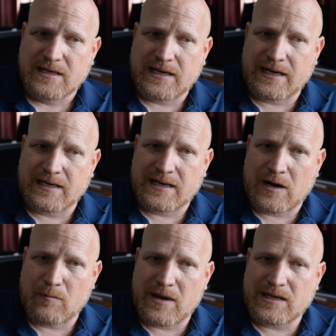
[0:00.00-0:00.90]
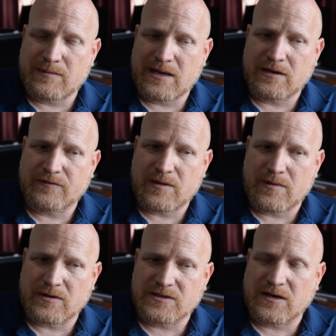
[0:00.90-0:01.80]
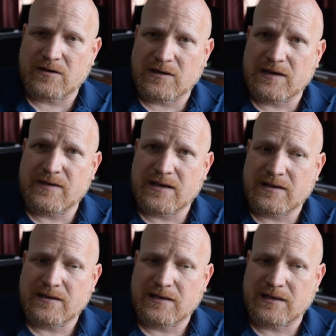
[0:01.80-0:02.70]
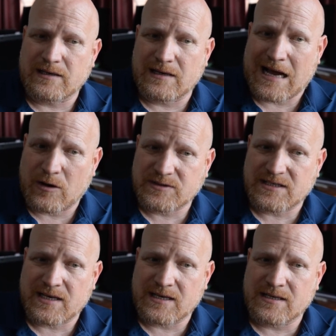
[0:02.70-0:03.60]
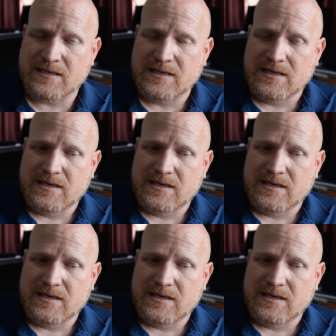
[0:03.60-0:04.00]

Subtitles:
and now many of them are living outside.